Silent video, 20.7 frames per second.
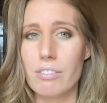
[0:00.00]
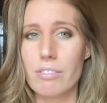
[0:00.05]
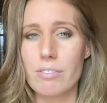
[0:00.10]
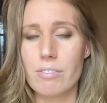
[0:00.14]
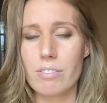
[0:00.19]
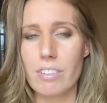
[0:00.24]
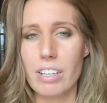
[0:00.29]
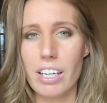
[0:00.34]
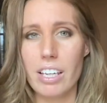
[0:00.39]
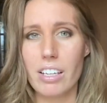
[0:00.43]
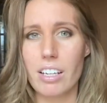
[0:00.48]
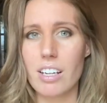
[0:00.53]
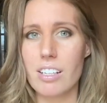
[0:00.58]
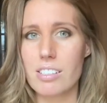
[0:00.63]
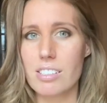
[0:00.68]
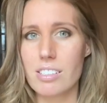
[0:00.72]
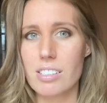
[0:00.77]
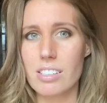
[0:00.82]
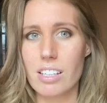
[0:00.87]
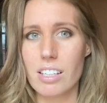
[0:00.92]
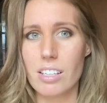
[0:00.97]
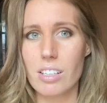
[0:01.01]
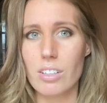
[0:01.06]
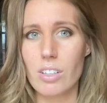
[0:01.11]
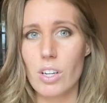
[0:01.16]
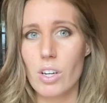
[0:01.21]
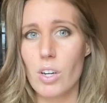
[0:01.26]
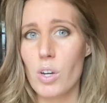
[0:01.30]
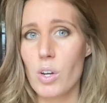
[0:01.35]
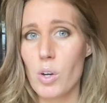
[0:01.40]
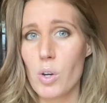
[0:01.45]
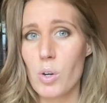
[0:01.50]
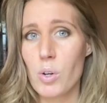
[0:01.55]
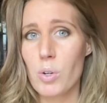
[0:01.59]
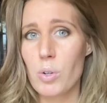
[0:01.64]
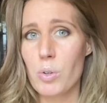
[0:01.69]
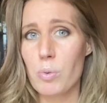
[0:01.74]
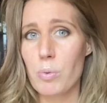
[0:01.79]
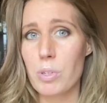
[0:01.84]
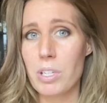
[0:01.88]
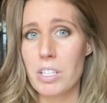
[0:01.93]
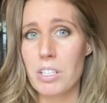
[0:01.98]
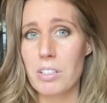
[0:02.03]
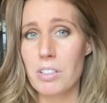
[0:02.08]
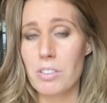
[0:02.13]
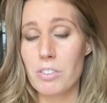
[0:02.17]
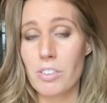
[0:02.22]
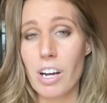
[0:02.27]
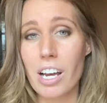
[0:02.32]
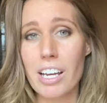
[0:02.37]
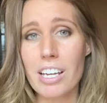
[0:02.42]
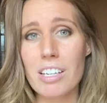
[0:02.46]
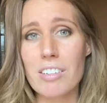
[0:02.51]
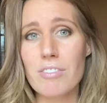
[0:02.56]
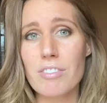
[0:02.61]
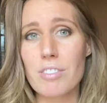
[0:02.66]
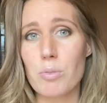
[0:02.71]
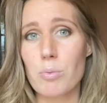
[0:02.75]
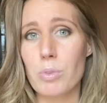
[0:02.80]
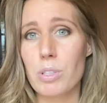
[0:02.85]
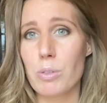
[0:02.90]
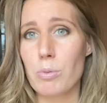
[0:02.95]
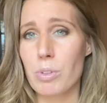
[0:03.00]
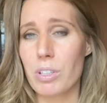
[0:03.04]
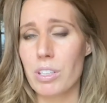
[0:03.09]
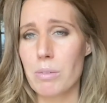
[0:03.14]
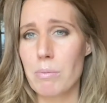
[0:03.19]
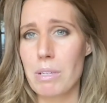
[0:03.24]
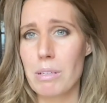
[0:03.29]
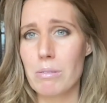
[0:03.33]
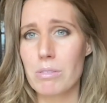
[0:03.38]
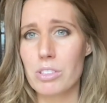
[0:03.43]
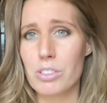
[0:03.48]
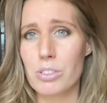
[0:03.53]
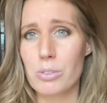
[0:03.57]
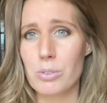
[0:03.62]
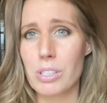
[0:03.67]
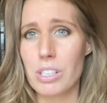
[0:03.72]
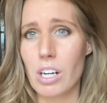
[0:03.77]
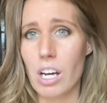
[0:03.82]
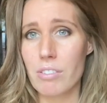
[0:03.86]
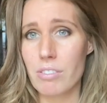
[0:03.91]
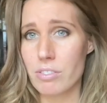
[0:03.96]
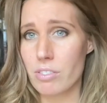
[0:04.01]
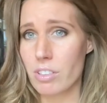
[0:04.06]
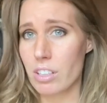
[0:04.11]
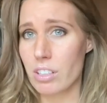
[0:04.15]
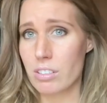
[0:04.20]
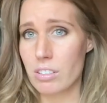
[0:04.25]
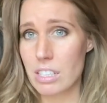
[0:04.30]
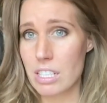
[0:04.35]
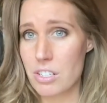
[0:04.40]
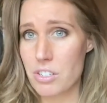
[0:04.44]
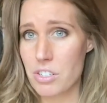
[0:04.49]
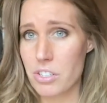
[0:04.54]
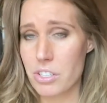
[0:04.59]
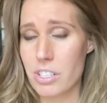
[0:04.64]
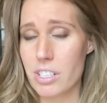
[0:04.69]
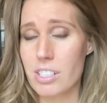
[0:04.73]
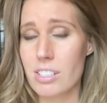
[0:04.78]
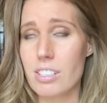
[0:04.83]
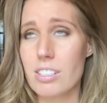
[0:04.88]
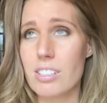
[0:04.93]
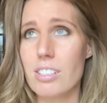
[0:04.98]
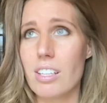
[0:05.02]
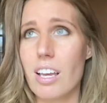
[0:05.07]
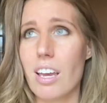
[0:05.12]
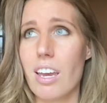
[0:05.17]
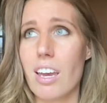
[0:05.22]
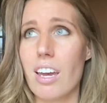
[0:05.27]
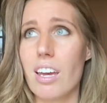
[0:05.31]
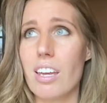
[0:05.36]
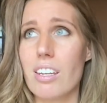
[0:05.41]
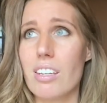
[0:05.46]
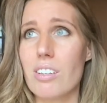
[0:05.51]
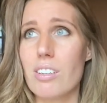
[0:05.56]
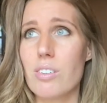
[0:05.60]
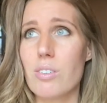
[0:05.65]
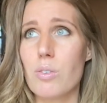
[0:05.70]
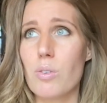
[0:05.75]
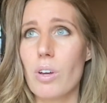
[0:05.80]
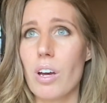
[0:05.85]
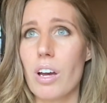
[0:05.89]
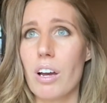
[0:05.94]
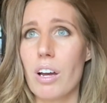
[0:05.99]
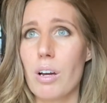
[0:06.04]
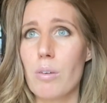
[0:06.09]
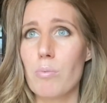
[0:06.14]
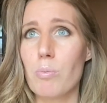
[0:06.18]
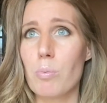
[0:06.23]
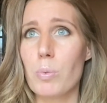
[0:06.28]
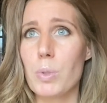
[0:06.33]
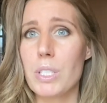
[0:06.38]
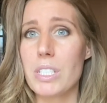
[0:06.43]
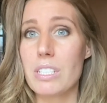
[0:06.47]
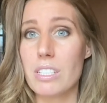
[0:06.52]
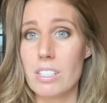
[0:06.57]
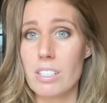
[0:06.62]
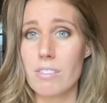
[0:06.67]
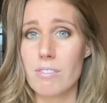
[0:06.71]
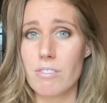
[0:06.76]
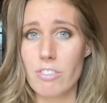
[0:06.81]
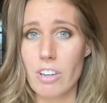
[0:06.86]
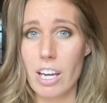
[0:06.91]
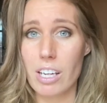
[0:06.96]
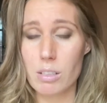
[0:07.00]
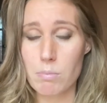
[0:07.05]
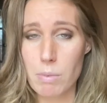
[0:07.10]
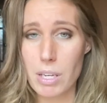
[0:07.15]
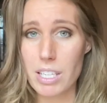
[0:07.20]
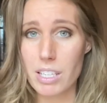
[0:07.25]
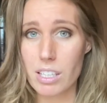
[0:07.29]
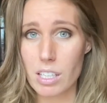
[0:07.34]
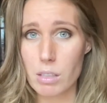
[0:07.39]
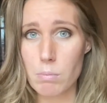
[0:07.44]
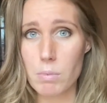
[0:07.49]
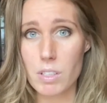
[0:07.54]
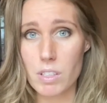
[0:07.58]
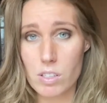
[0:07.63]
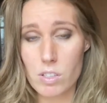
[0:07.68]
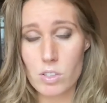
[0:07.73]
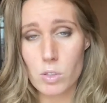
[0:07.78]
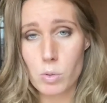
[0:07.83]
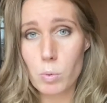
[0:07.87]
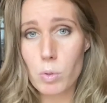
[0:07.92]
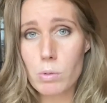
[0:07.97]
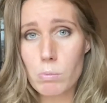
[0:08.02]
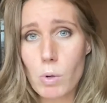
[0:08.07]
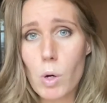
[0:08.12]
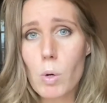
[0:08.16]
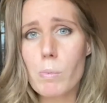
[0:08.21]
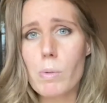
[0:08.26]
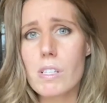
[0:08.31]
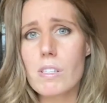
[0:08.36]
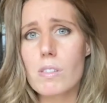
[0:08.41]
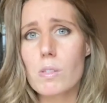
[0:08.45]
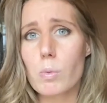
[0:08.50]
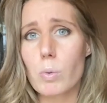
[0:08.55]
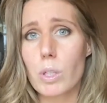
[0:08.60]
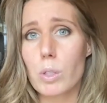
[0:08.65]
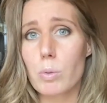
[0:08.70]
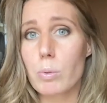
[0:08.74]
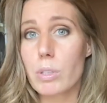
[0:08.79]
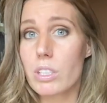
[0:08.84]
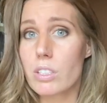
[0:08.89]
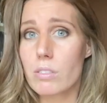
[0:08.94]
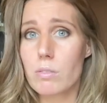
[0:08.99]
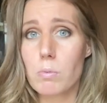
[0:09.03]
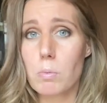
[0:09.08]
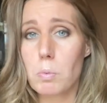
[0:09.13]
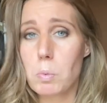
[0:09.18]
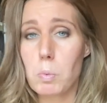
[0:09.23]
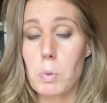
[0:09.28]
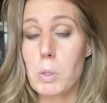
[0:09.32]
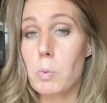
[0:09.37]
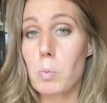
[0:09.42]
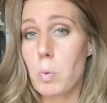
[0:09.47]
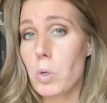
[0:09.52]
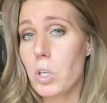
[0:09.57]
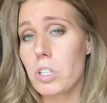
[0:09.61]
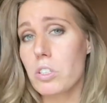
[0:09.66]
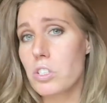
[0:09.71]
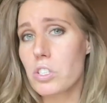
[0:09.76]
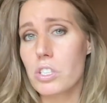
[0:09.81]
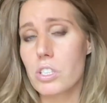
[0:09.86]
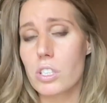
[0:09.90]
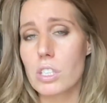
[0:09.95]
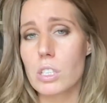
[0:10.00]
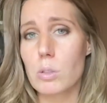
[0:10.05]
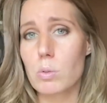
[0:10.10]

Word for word: hit us that we'd arrived, we were gonna be able to get off of our injuries, and um, we did in fact make it because there were moments where we we weren't sure